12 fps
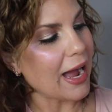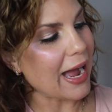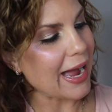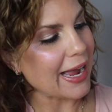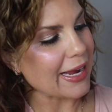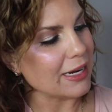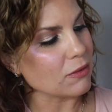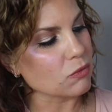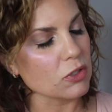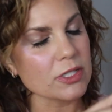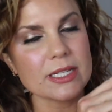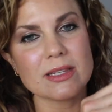I
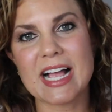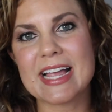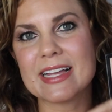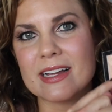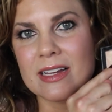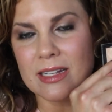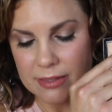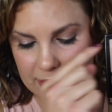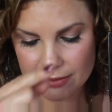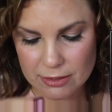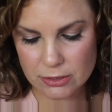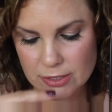really like
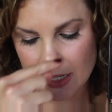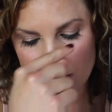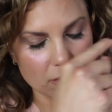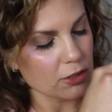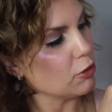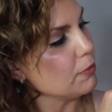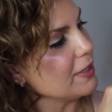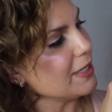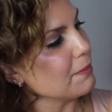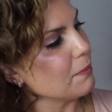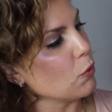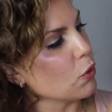that there's a little
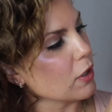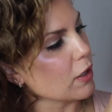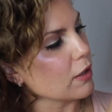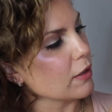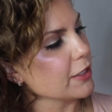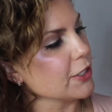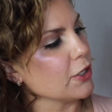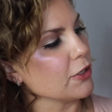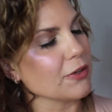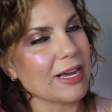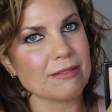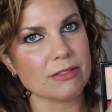bit more, you know,
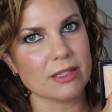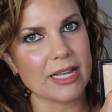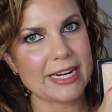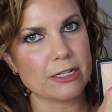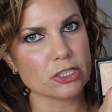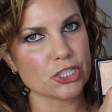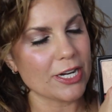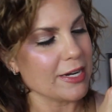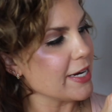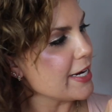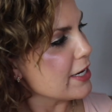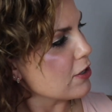you have a lighter shade
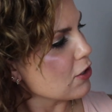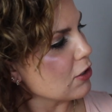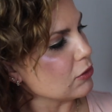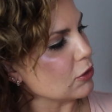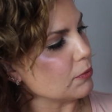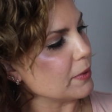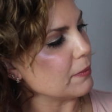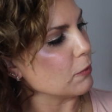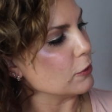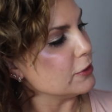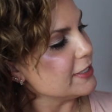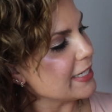here, a little bit
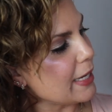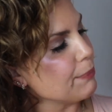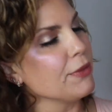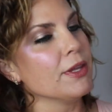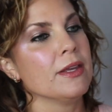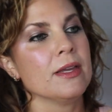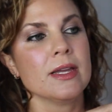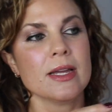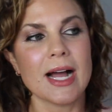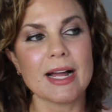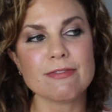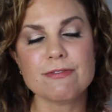more depth.
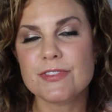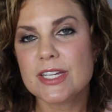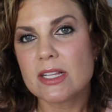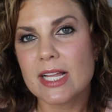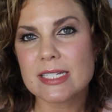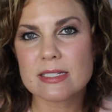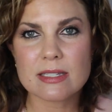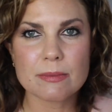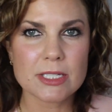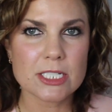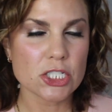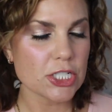I feel like some
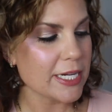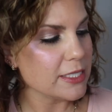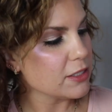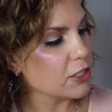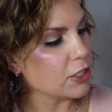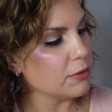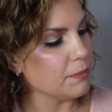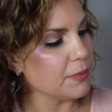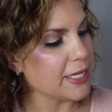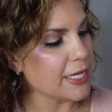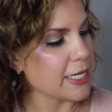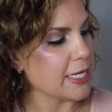of these shades could
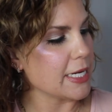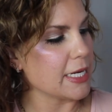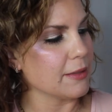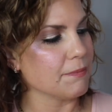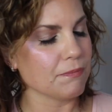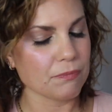be,